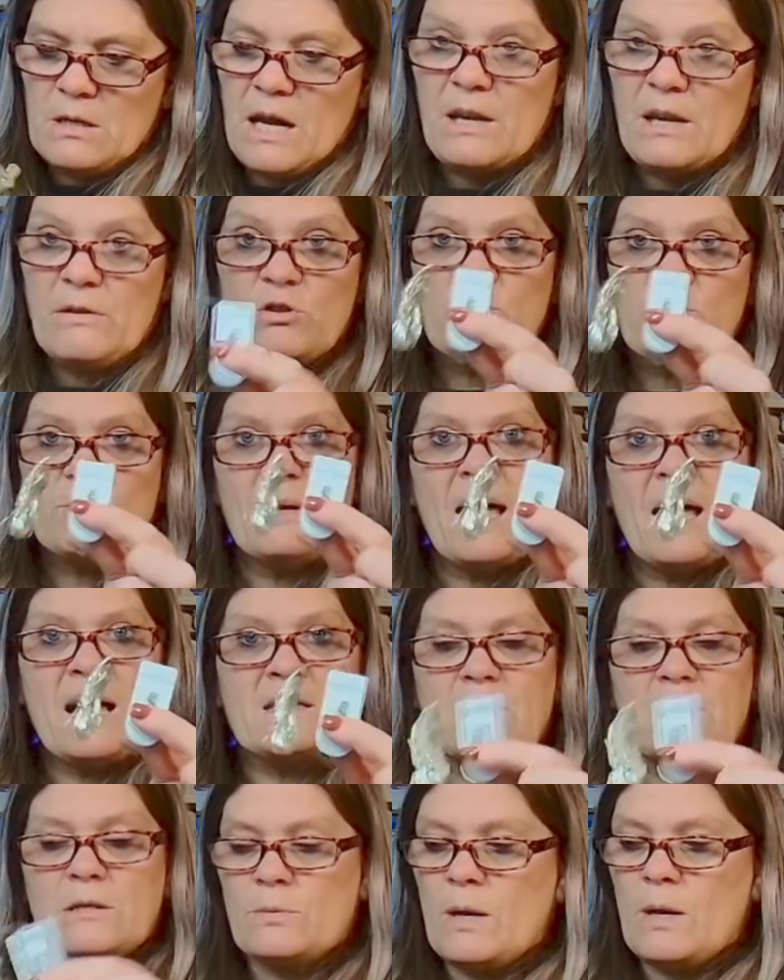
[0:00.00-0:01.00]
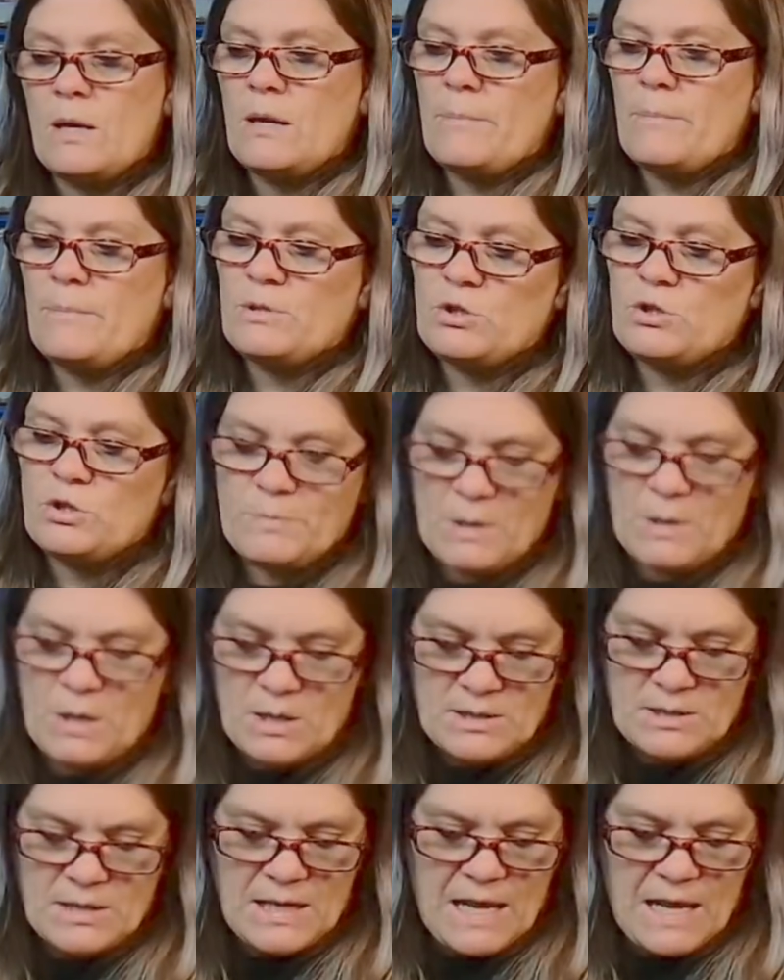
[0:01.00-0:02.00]
and I've got some lights as well, just
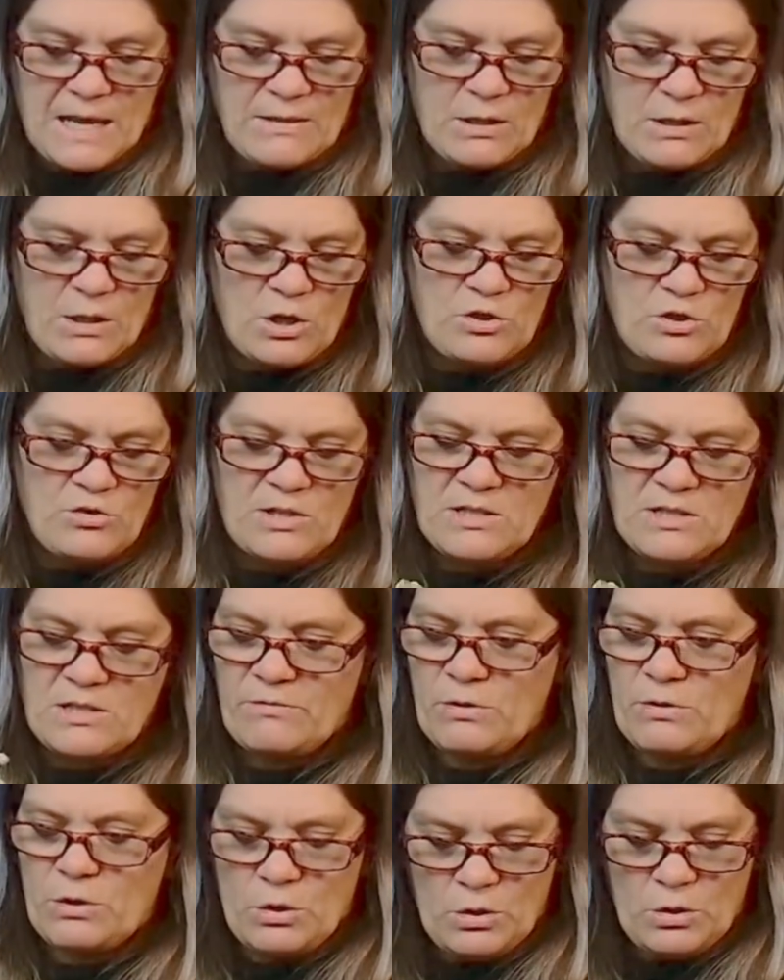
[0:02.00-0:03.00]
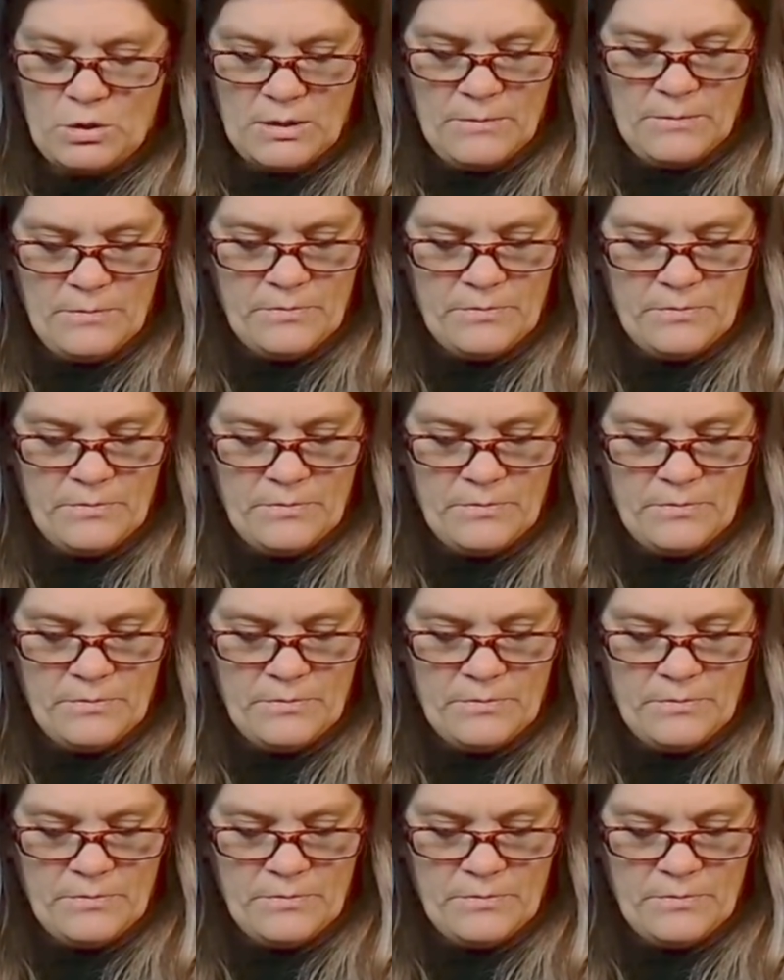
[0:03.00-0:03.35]
because I like the contrast of the colour.